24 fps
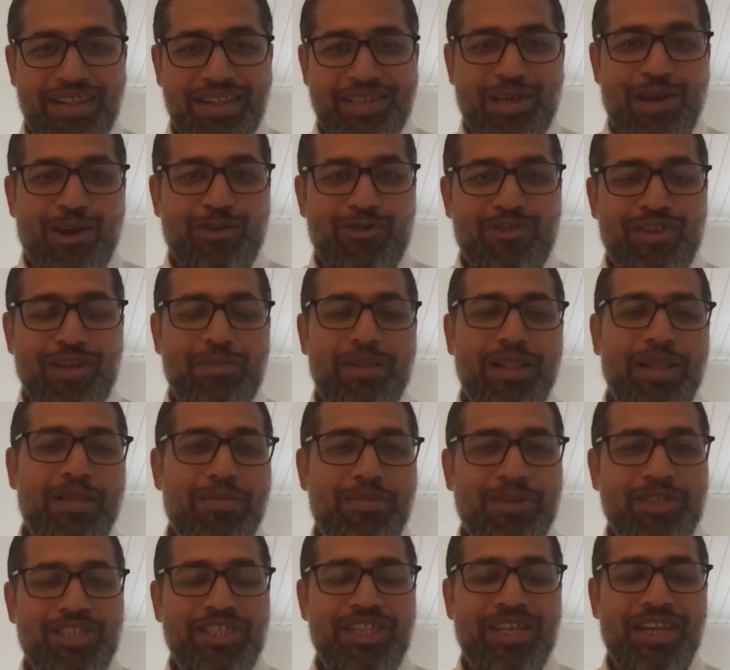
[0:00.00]
this AutoML
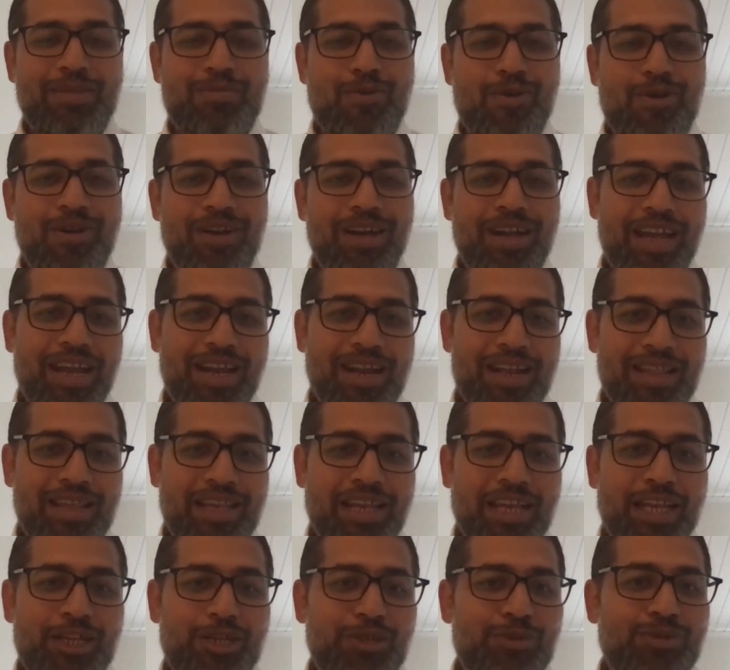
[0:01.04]
machine learning model, and I think
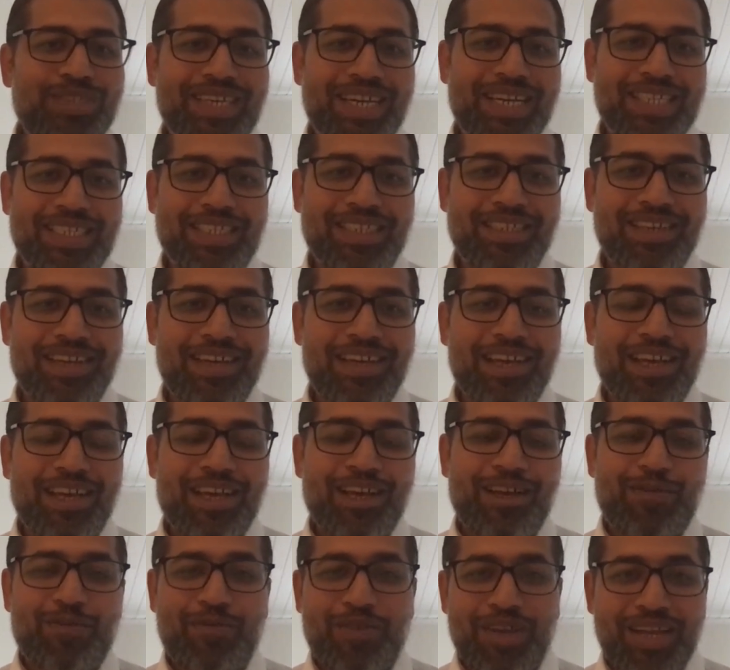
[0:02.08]
in 2 days,
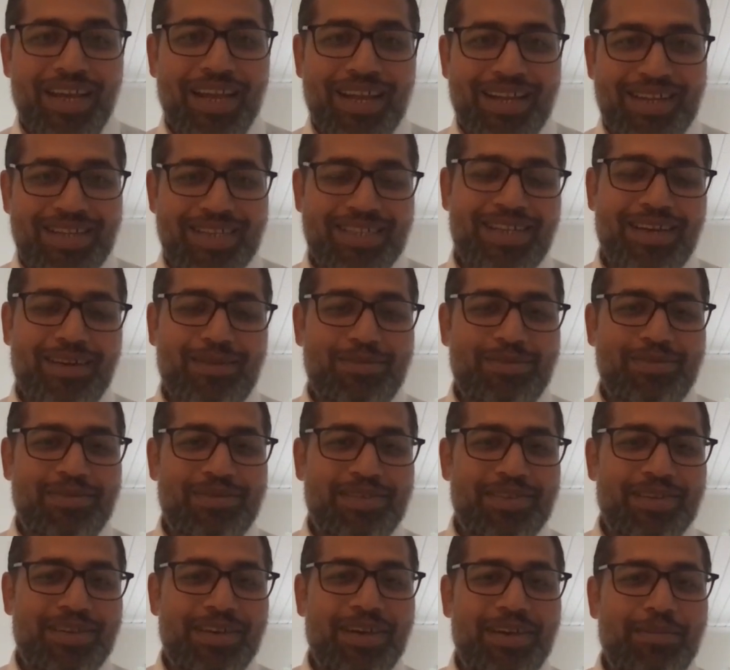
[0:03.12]
we ended up
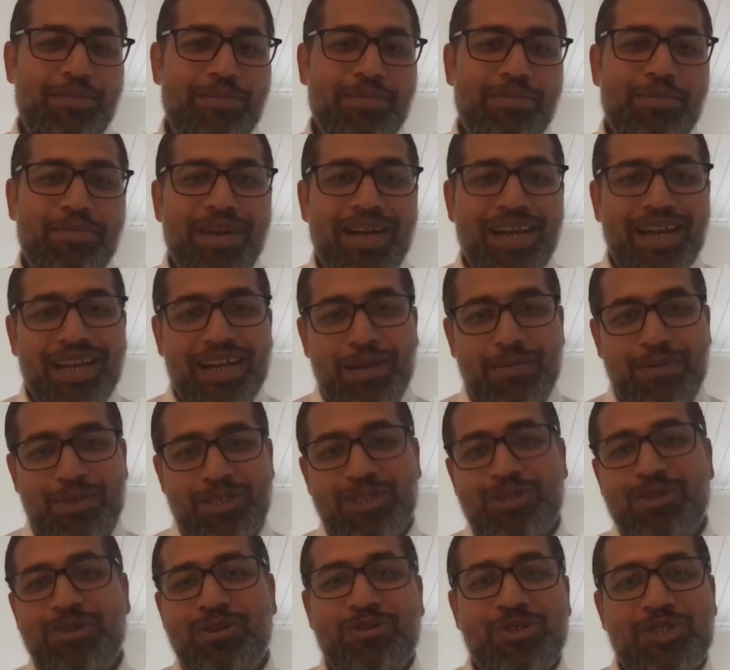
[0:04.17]
building up a
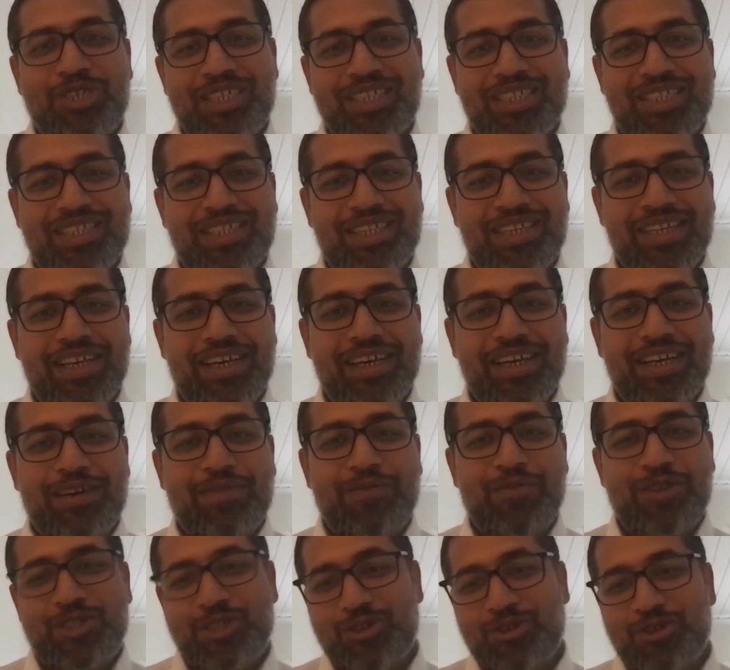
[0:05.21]
solution
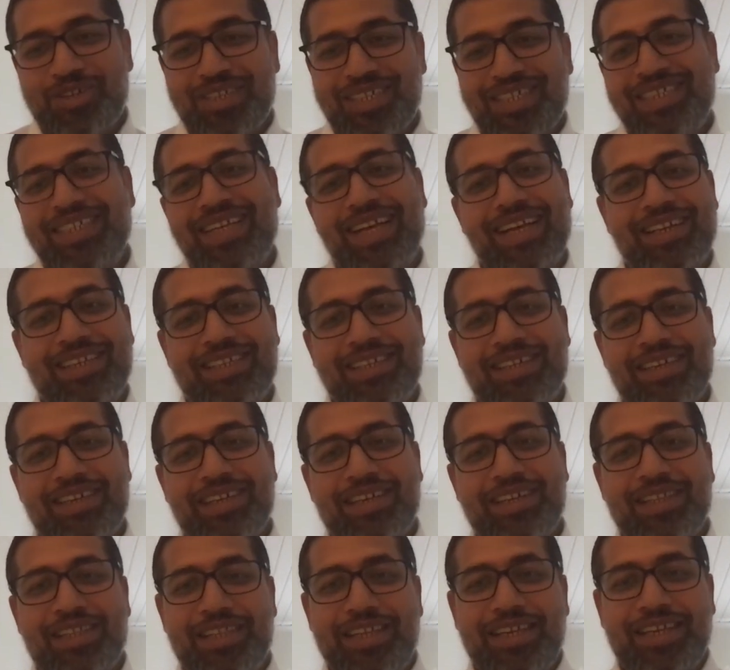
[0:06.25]
which could detect
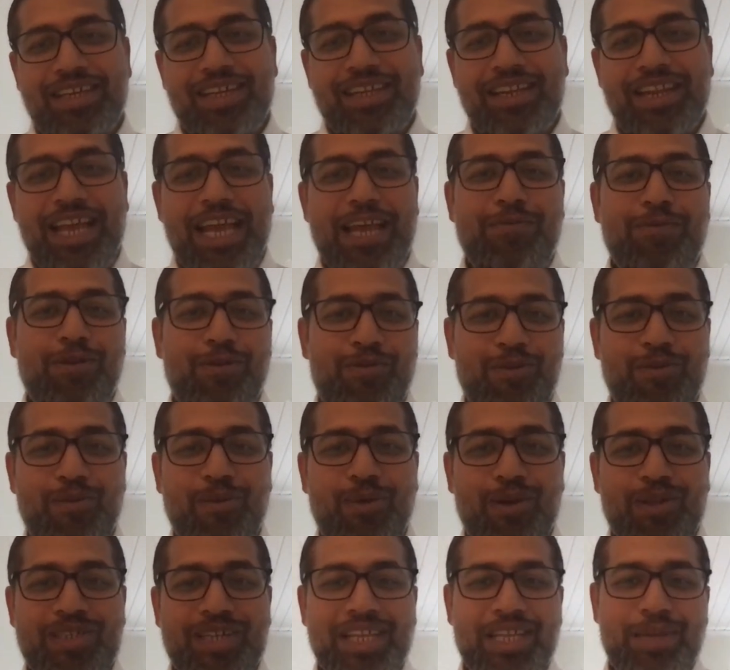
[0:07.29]
the life of the
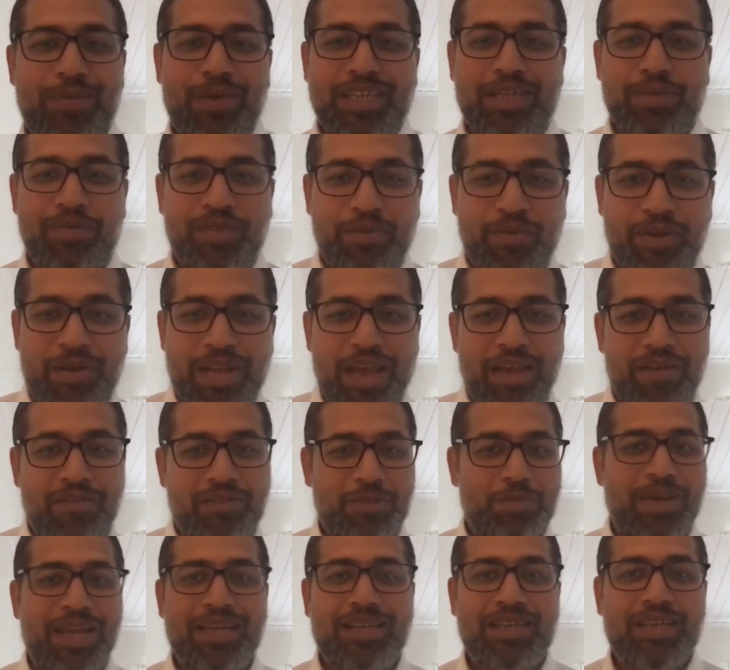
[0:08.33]
walls. Otherwise, we would have
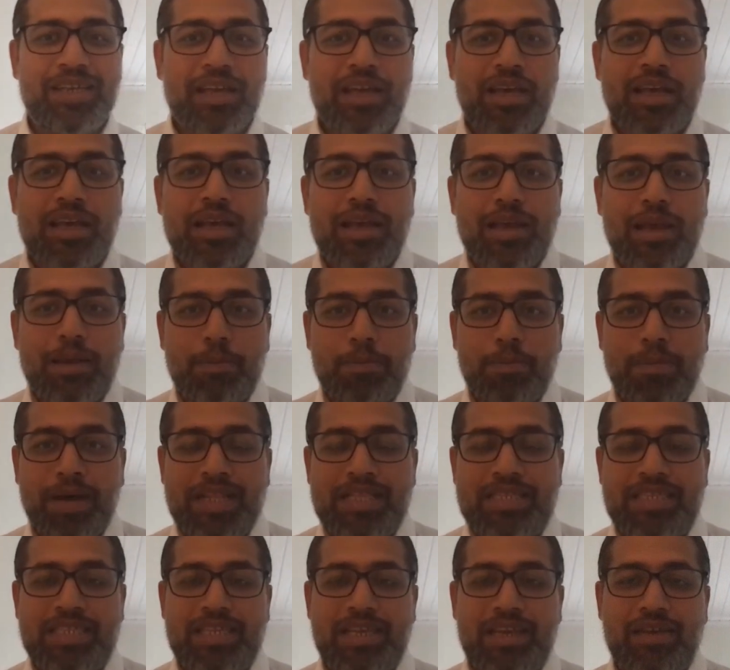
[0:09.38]
spent
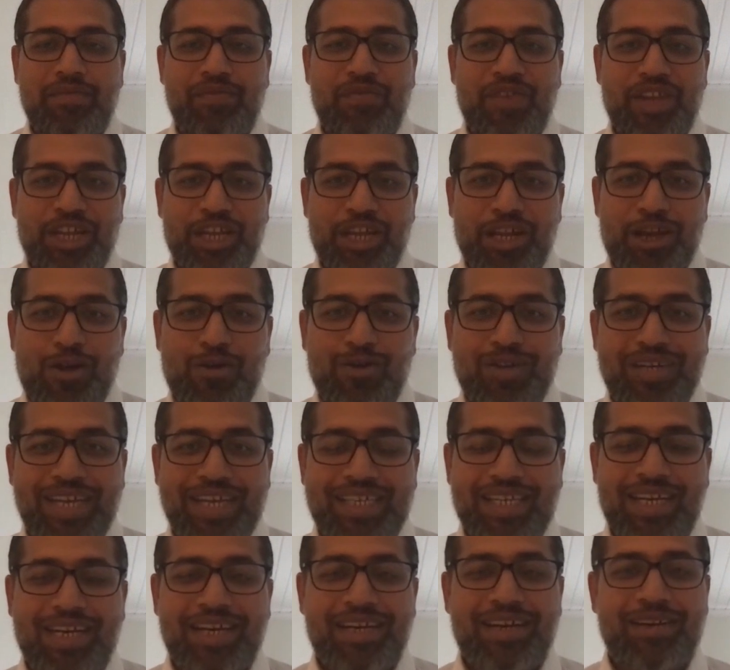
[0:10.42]
months figuring out
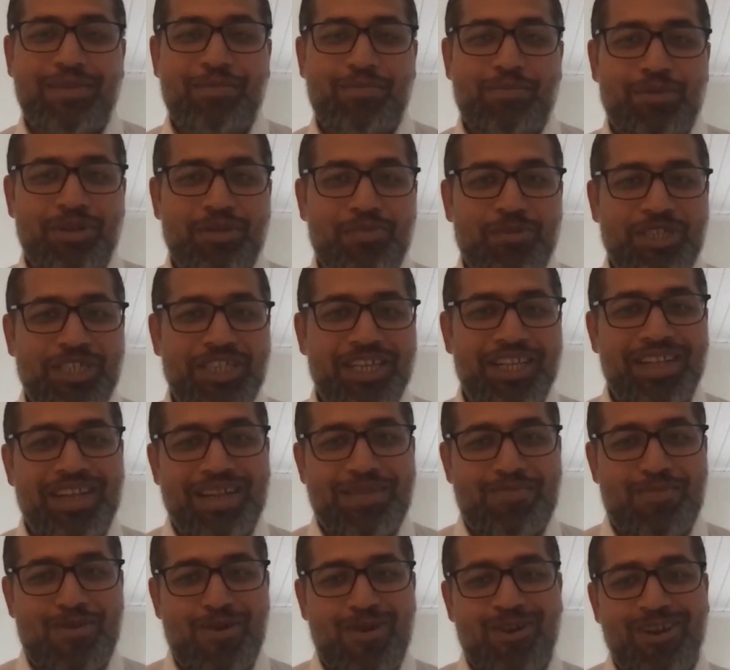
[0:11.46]
data, machine
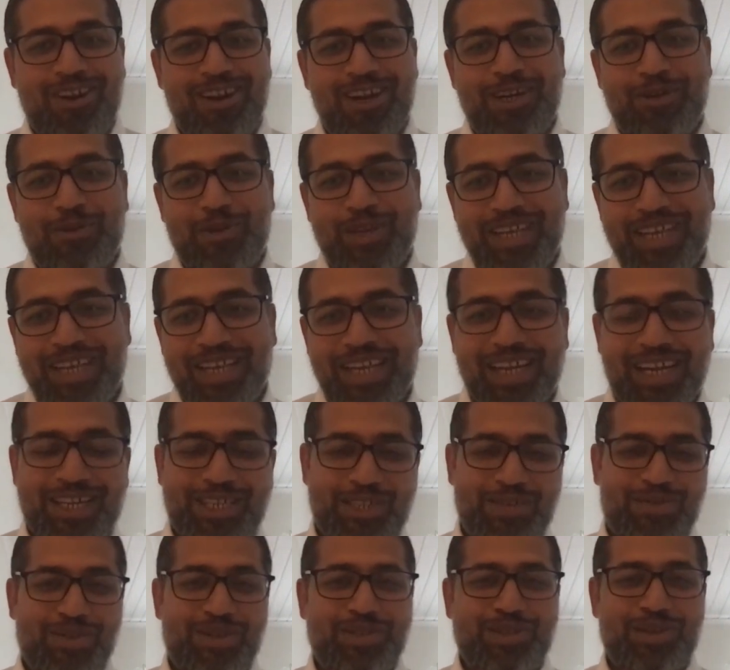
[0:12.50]
learning model, tweaking it, and
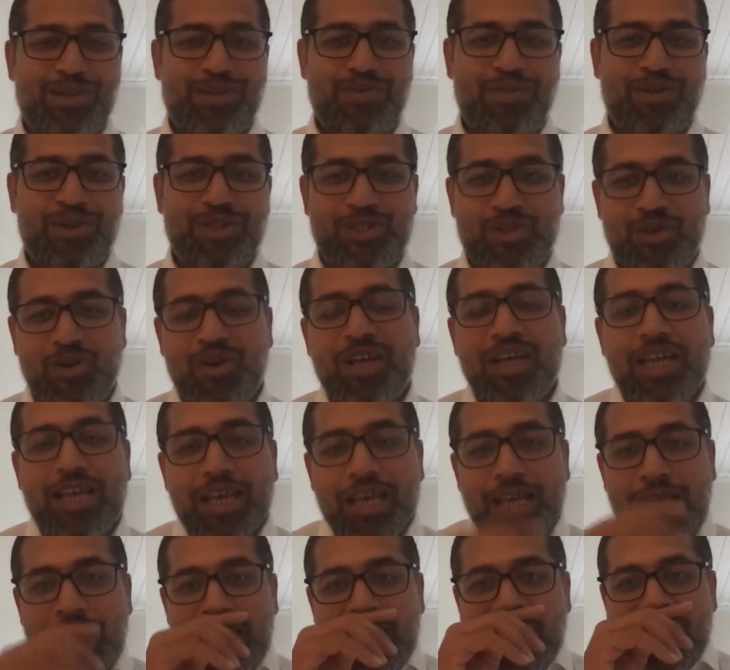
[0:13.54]
so on and so forth. So
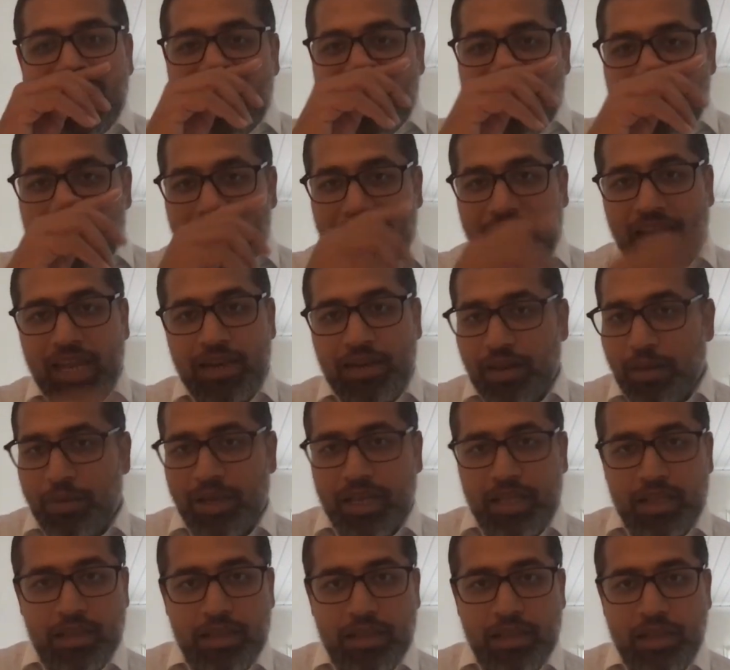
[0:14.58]
again, I
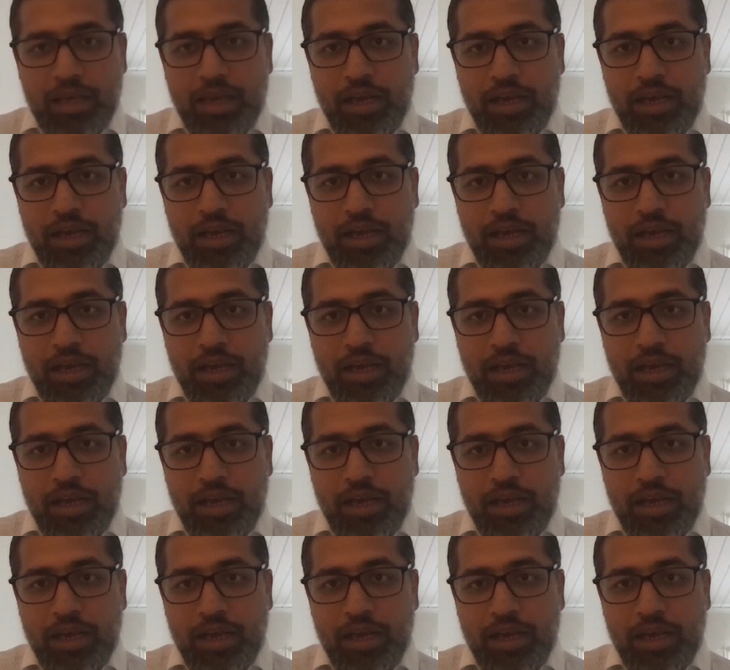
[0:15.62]
mean,